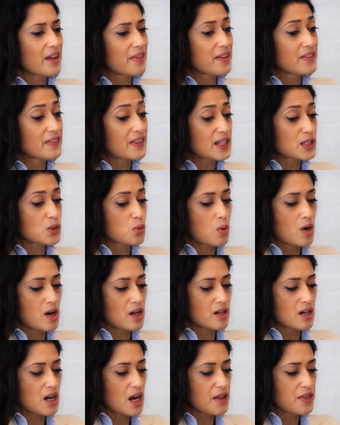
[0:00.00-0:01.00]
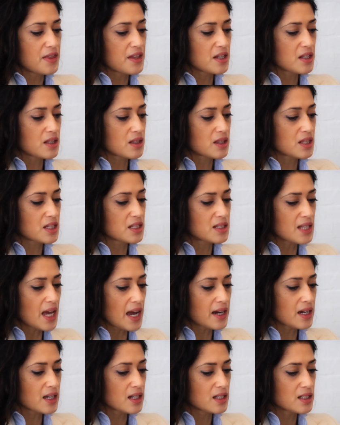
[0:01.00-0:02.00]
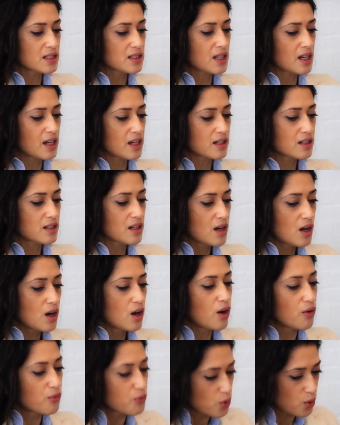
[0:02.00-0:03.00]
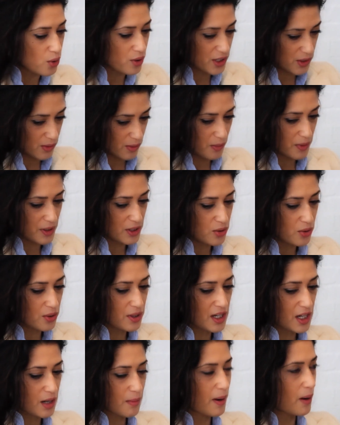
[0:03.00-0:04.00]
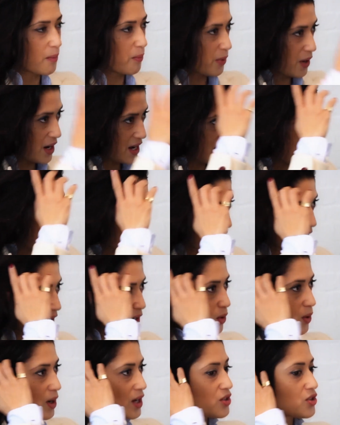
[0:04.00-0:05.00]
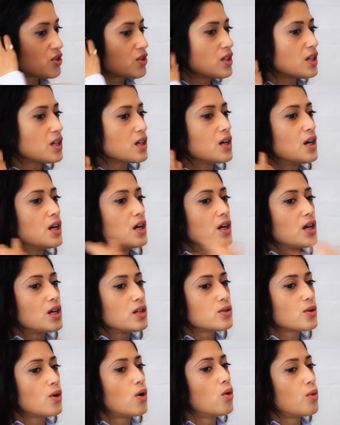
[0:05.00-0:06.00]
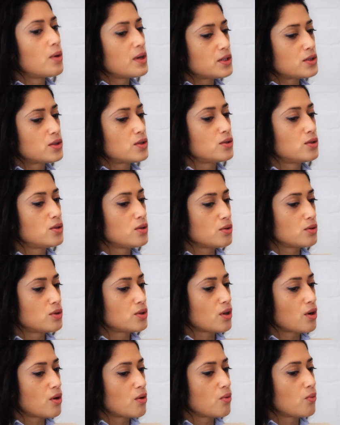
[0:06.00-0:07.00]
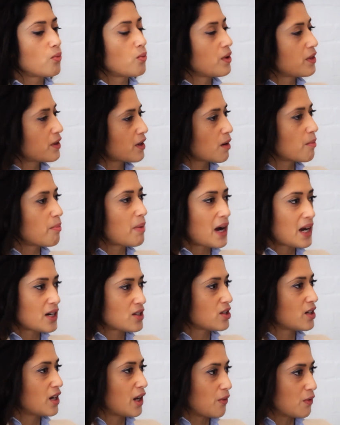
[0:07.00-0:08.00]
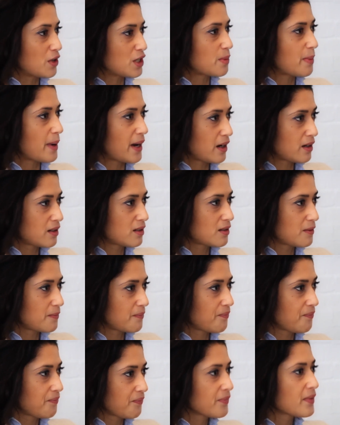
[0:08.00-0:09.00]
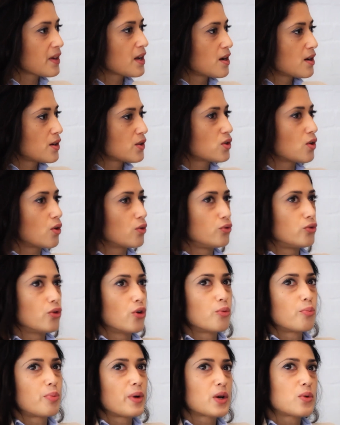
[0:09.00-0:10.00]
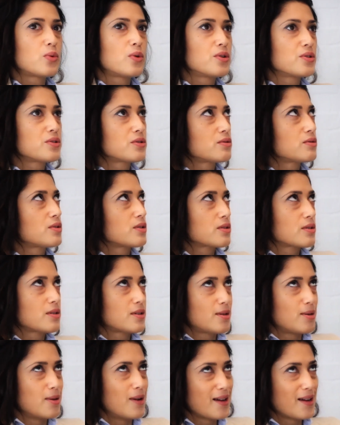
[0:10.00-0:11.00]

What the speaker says: I think that's one. I think the second is that, of course, when we're talking about breaking and questioning, it's always to do so with compassion and respect. So don't break walls just because you